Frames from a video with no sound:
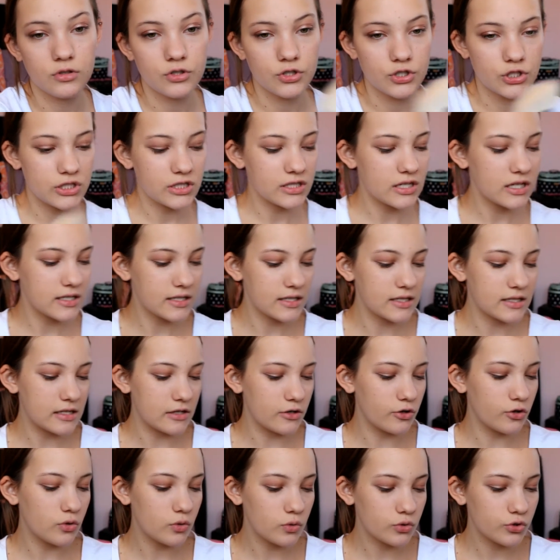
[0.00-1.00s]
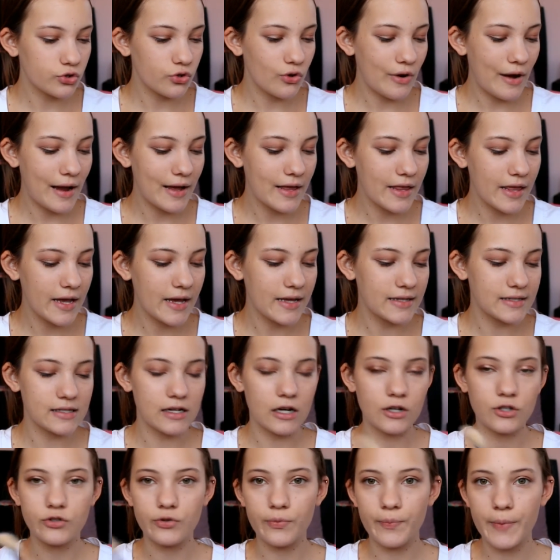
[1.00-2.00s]
Just because it's a neutral highlight. It's
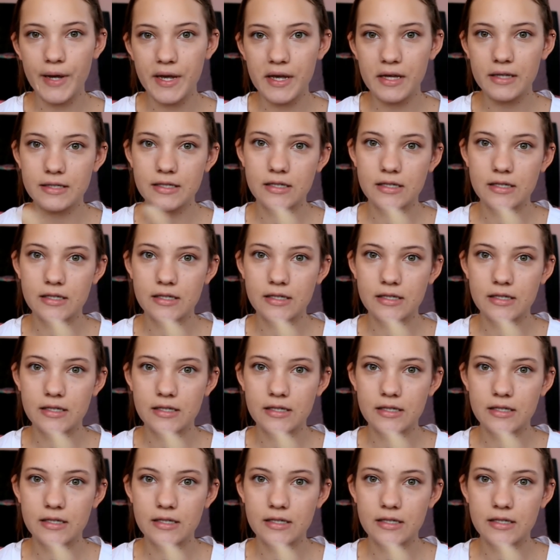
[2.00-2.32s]
not too pink.